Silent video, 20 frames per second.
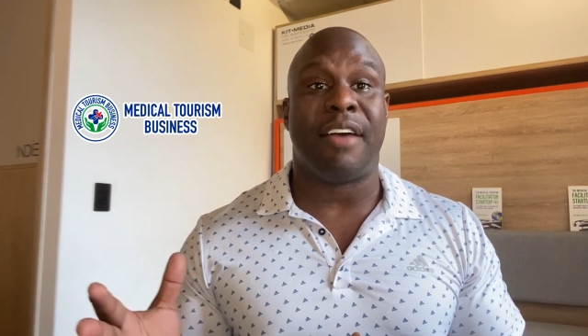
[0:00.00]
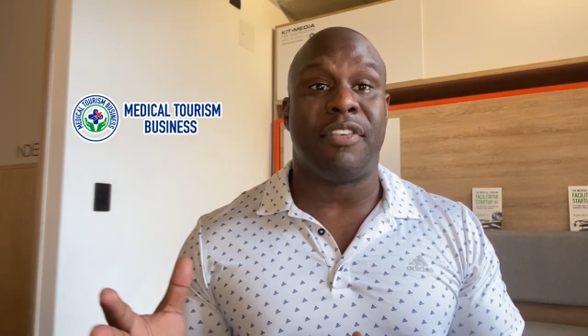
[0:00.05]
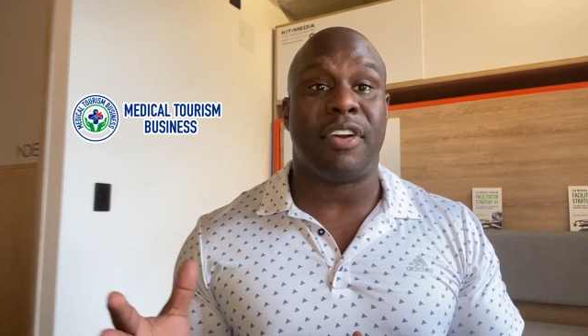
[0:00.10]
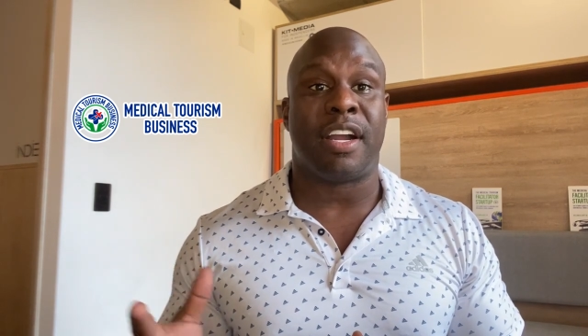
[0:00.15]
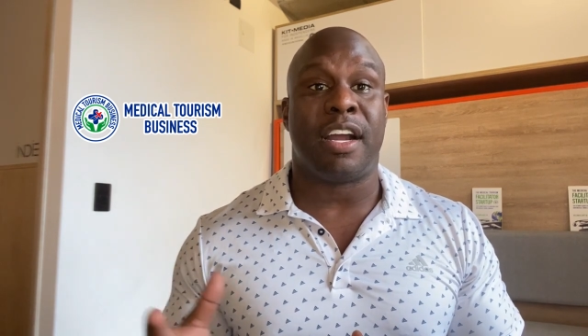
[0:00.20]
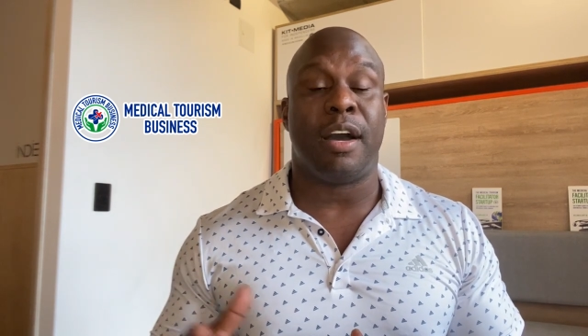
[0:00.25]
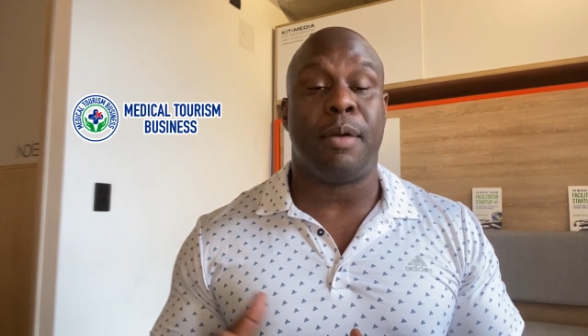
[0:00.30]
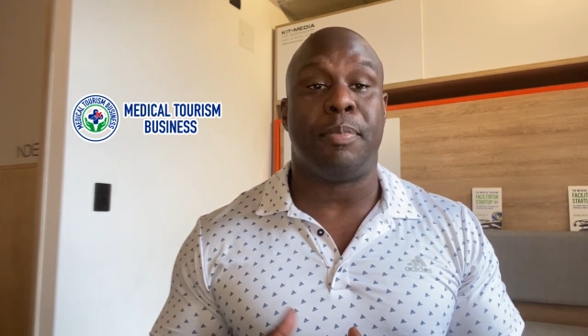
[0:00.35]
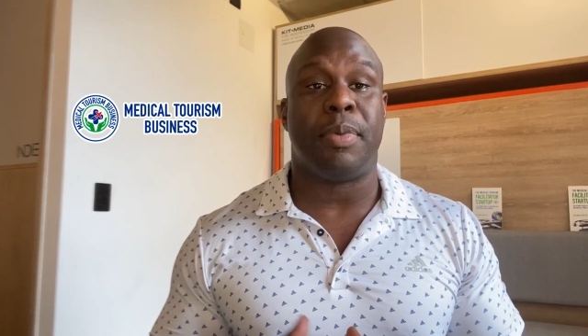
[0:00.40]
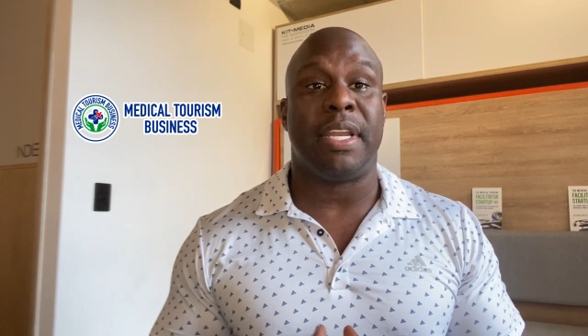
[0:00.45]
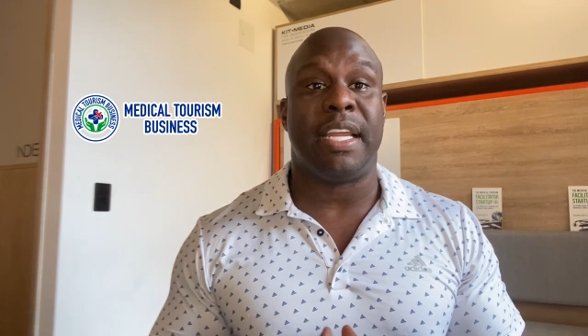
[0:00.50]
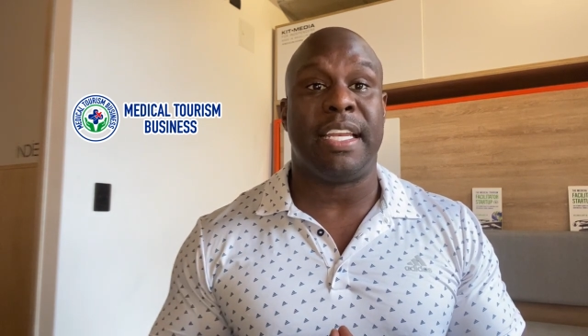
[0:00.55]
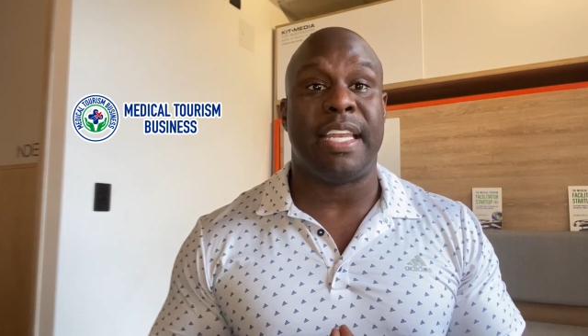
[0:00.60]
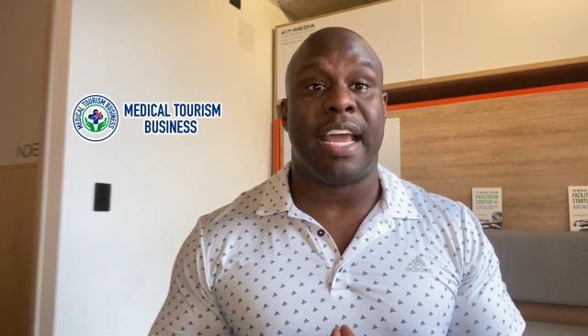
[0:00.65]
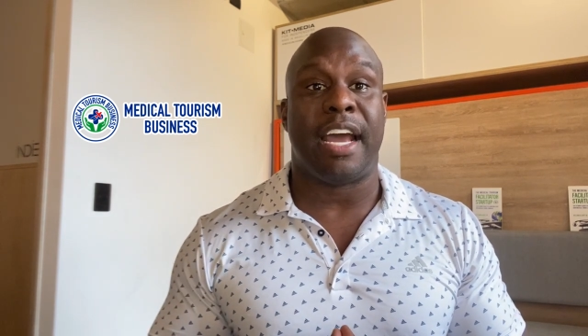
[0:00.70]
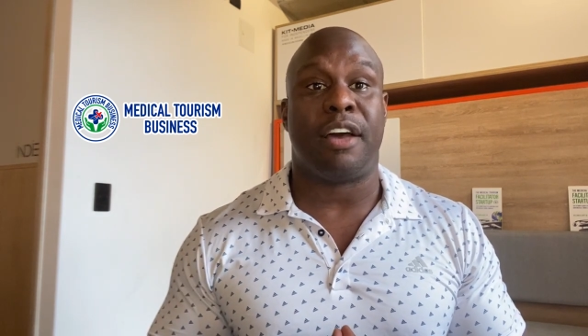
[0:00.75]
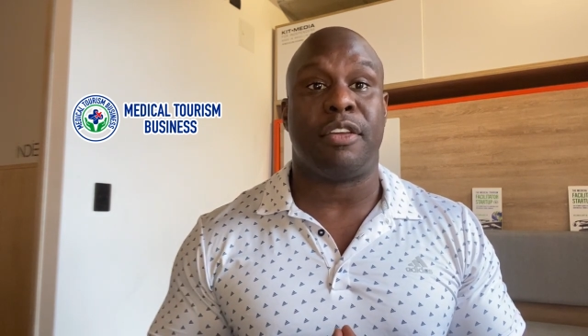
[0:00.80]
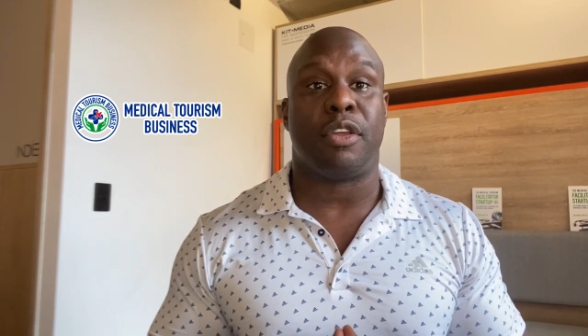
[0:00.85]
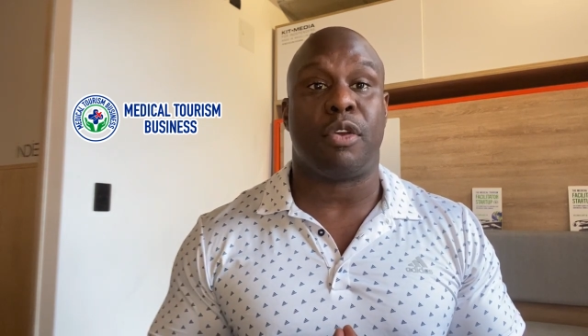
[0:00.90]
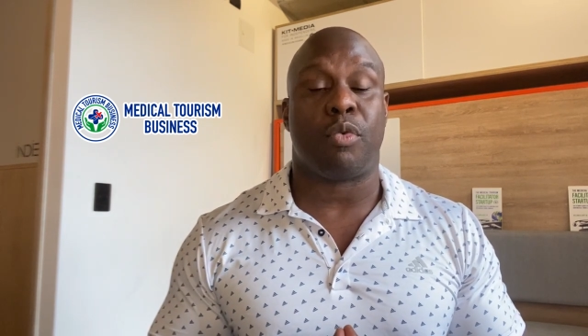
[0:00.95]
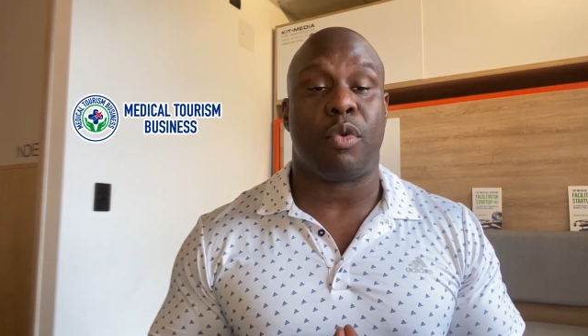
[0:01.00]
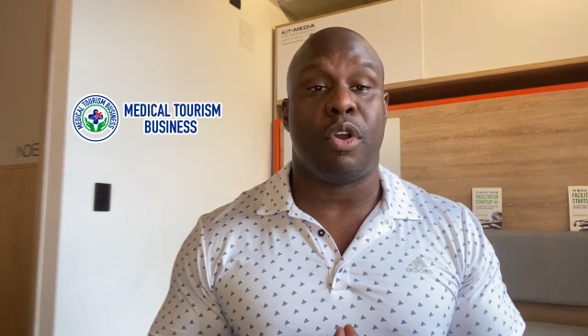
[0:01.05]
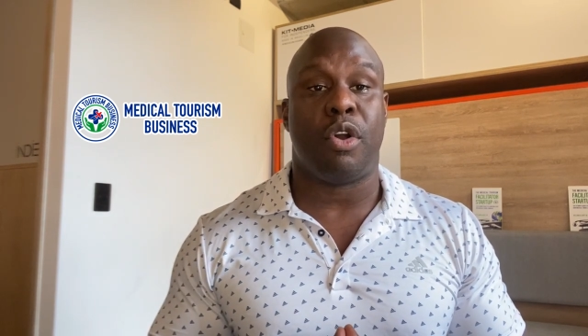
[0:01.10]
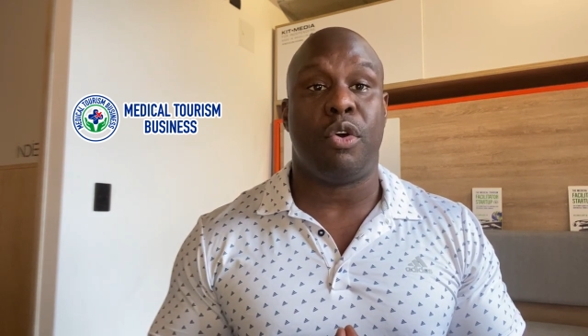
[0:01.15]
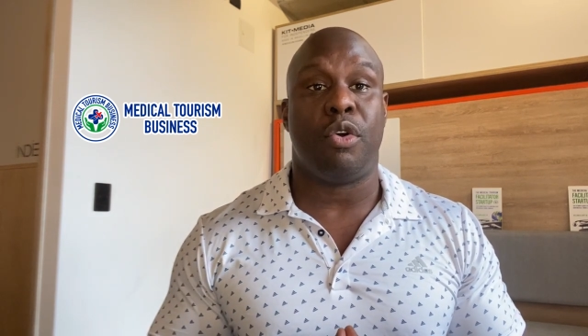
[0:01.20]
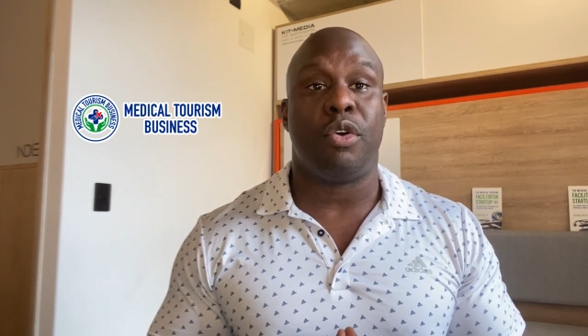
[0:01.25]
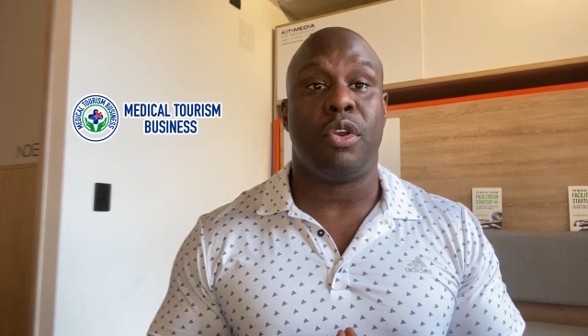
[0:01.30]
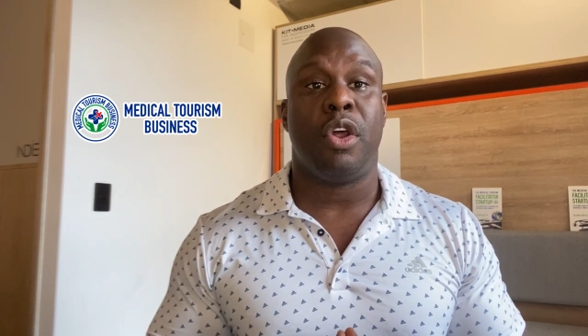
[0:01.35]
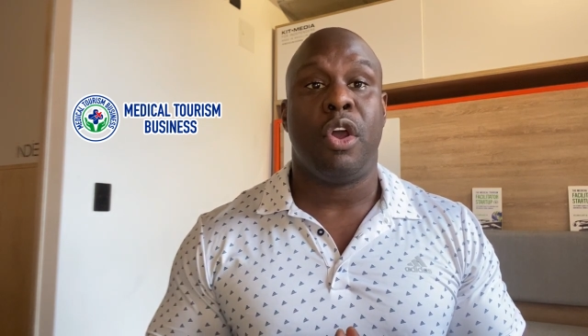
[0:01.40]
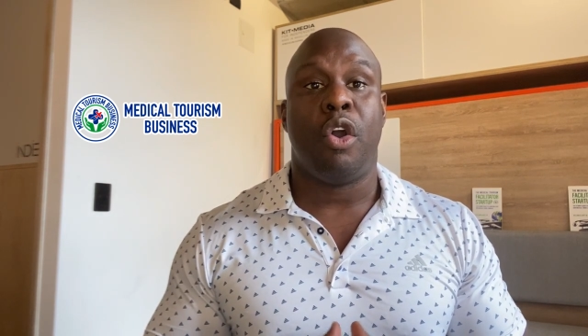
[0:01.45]
a company down the
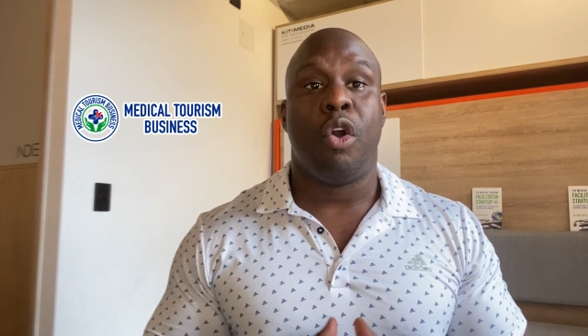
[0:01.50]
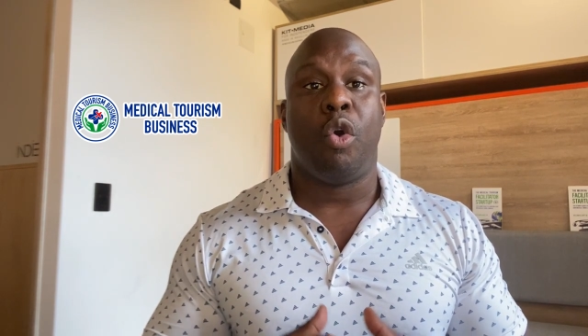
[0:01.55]
road,